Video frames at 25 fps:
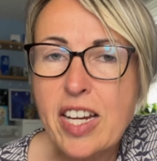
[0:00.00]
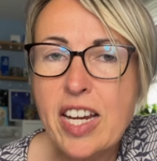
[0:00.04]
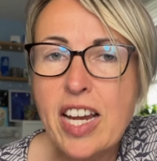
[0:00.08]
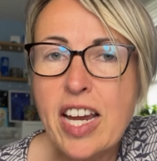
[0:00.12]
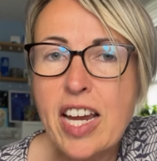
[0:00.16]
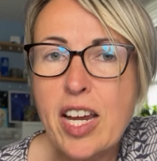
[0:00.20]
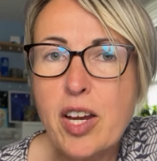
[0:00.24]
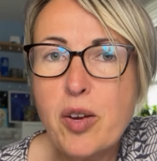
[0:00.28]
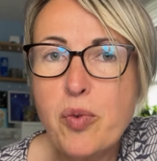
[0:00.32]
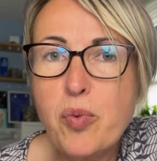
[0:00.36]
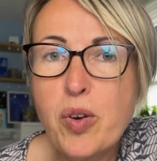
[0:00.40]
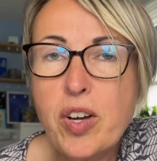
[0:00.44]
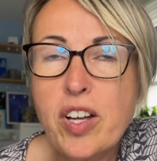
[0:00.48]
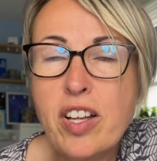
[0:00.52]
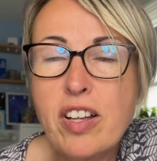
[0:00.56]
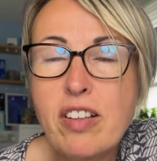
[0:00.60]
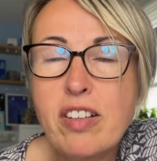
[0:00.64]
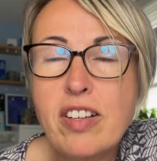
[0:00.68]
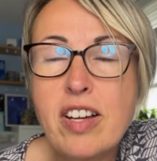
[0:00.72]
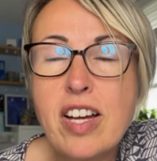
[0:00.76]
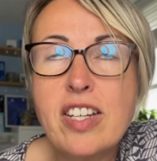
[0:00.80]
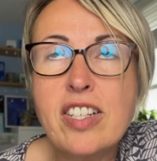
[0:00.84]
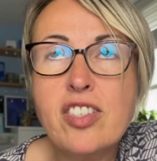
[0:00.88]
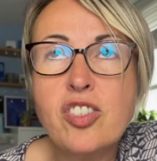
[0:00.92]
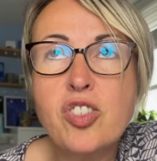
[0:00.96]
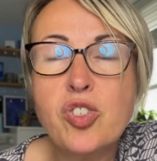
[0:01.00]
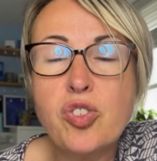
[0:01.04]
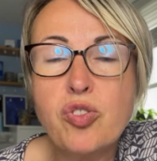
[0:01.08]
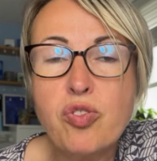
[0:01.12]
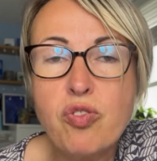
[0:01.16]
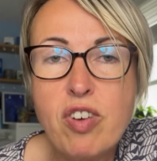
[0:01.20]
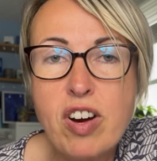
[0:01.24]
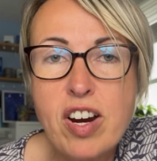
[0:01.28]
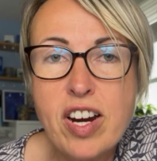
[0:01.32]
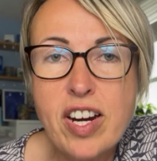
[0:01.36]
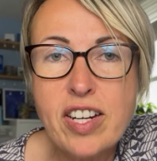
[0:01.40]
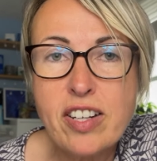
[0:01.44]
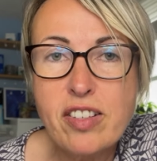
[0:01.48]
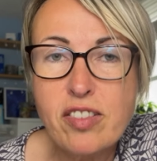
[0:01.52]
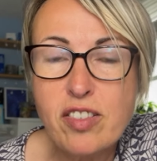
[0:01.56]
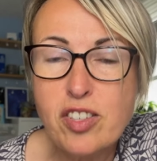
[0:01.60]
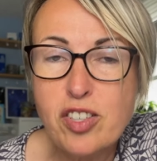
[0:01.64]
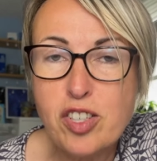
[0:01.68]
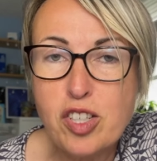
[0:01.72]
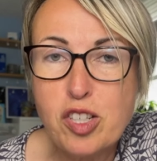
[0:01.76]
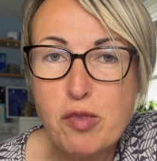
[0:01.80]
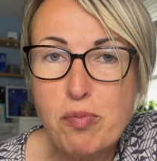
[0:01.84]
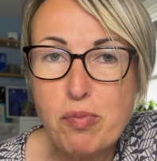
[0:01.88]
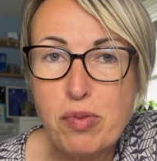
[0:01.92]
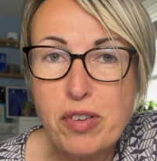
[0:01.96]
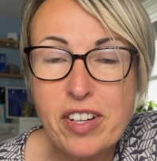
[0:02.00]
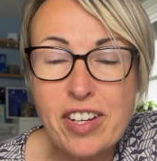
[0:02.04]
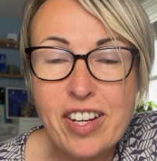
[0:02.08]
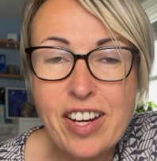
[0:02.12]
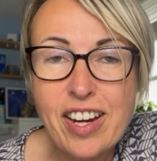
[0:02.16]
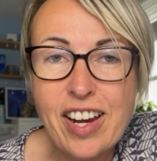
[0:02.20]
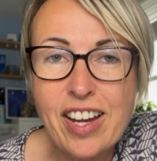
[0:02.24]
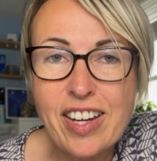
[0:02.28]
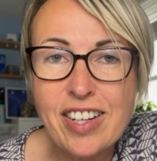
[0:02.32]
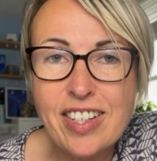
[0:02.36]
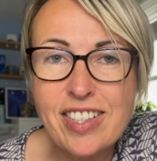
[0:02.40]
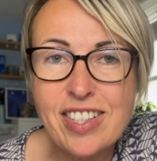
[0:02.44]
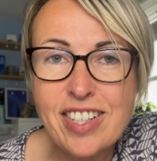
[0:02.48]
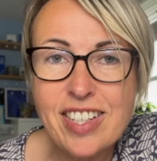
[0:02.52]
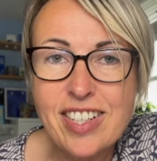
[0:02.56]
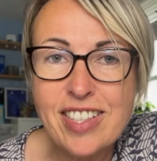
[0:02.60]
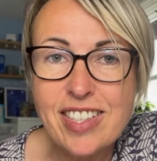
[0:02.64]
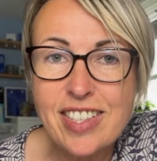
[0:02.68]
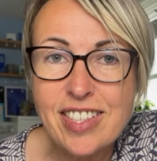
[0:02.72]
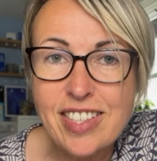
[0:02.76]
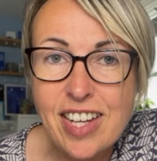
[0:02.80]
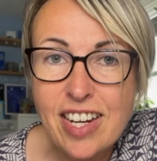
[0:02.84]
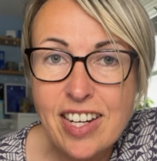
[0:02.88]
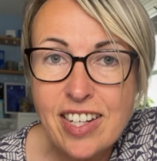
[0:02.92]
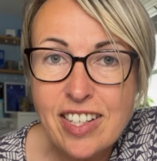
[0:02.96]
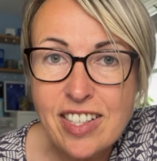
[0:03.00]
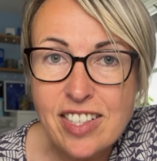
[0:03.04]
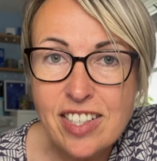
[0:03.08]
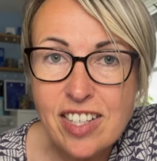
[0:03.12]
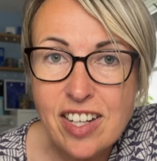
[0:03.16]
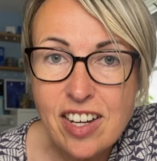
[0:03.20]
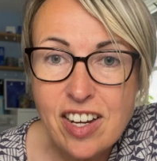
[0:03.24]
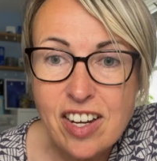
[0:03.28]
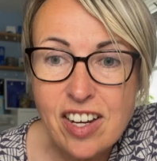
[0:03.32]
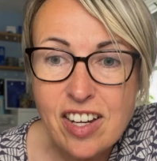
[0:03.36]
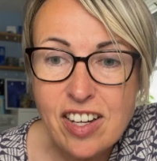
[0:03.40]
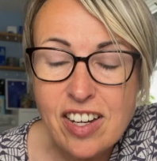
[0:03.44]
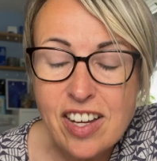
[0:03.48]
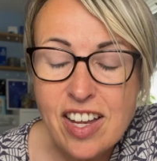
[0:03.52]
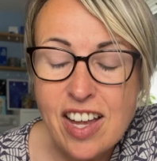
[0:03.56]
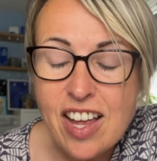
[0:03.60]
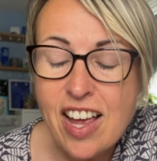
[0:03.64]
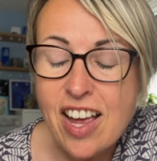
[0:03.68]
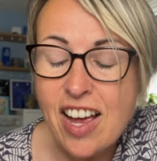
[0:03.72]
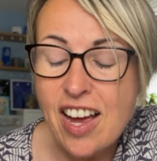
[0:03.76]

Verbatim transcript: he will trine the supergalactic center